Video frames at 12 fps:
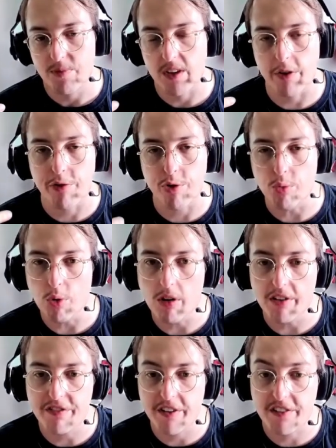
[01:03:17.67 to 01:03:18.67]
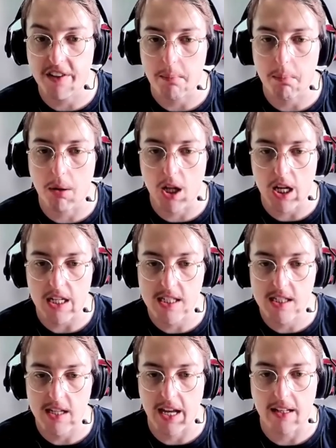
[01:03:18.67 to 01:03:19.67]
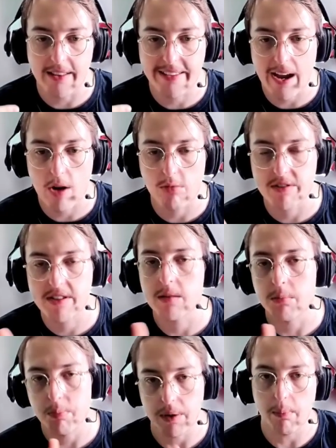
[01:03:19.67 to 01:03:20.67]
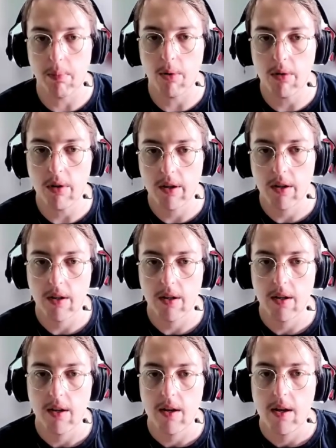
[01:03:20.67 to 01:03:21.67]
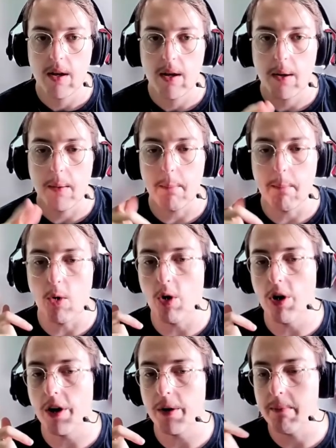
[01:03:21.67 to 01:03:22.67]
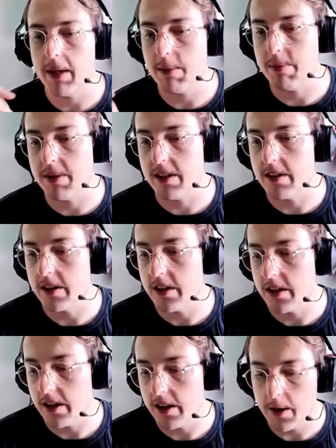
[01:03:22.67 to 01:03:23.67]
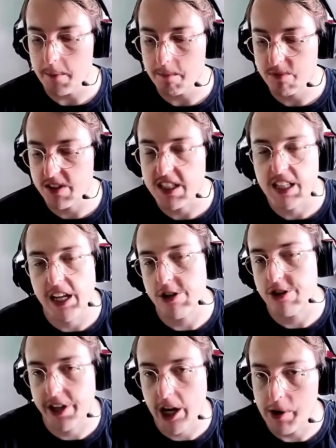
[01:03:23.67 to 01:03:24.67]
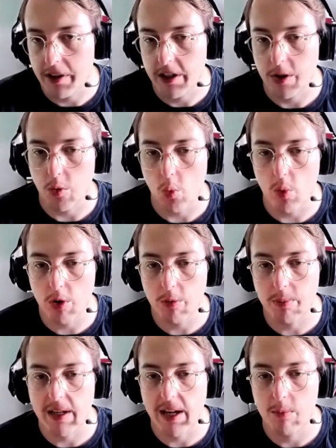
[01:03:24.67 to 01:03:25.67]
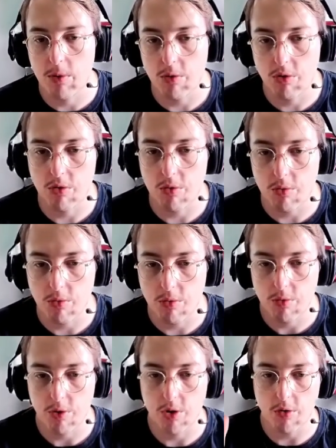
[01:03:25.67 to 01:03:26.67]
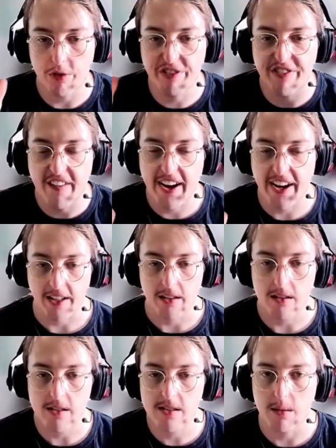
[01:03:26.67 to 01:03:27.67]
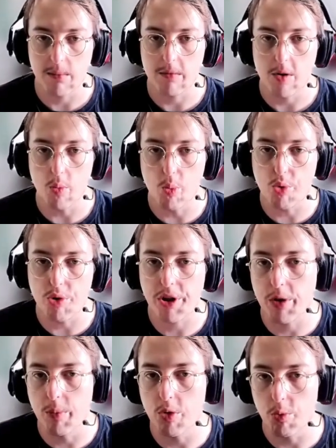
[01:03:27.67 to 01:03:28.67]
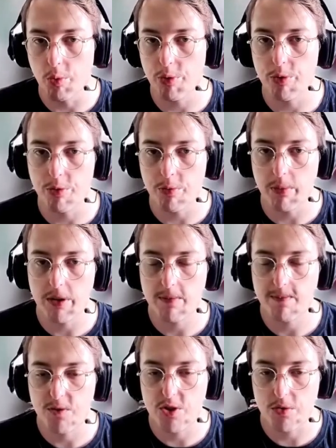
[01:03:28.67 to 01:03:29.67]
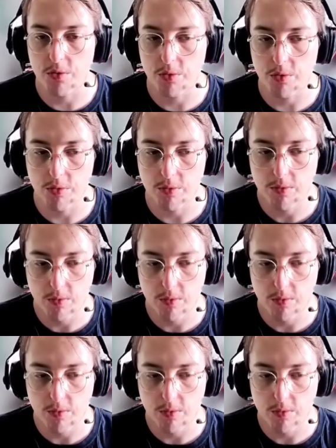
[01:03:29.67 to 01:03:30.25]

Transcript: if you roll a 15 plus and down some people, or maybe the teenager character will be able to, find some breathable room to,